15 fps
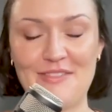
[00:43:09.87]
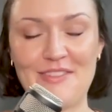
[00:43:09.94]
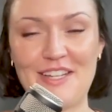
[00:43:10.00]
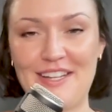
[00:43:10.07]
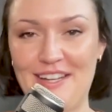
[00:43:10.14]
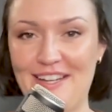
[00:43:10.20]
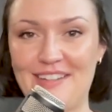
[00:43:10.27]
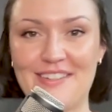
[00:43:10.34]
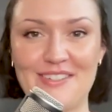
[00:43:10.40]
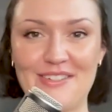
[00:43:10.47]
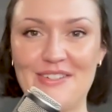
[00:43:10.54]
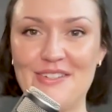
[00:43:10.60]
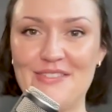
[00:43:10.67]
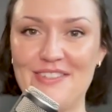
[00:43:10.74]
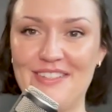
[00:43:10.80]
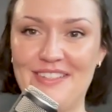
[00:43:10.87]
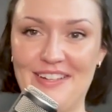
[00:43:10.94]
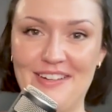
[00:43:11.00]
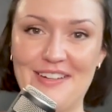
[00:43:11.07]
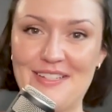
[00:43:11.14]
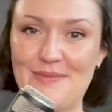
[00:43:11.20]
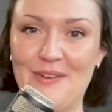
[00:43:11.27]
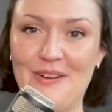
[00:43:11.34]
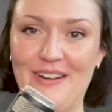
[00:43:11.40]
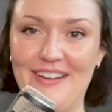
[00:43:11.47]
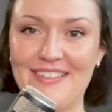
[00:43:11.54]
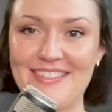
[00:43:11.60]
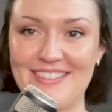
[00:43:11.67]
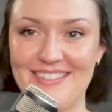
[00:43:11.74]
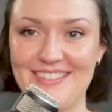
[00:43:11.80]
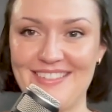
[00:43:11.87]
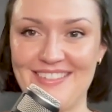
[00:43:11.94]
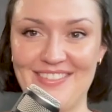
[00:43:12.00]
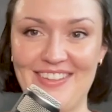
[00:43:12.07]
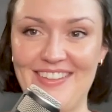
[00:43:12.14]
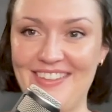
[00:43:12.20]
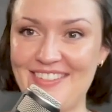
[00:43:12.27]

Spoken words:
connect over their experiences as well.